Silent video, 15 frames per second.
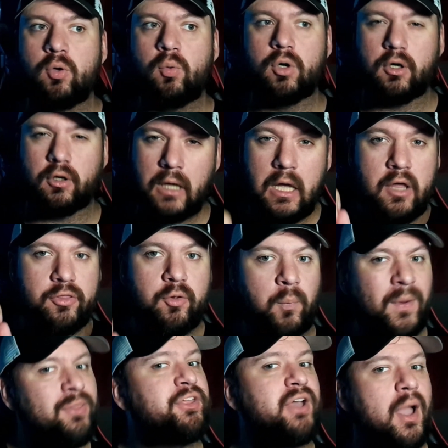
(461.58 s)
work. The
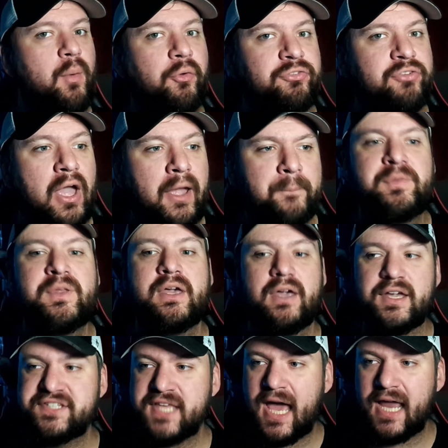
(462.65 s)
one thing I will say
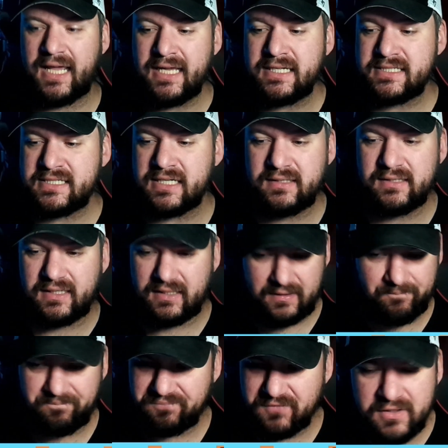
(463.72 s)
is that it didn't
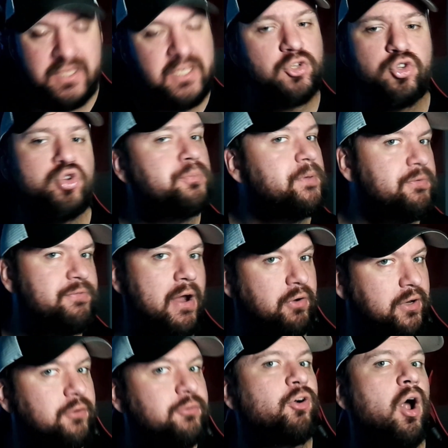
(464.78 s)
need to be
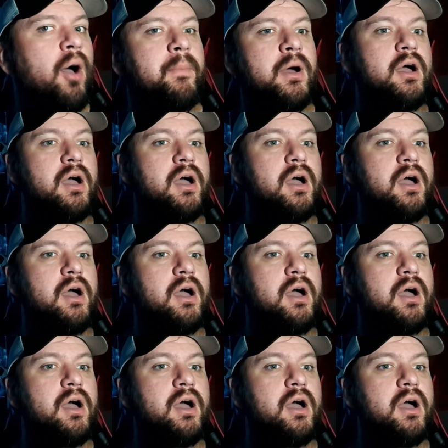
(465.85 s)
varied from